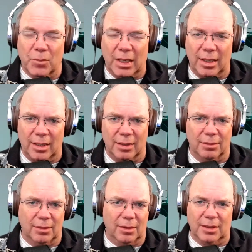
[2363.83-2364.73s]

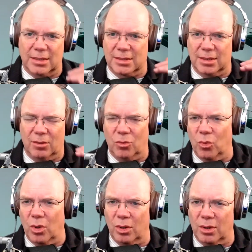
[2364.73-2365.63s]
And let's
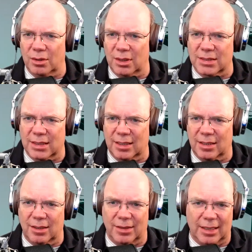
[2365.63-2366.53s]
say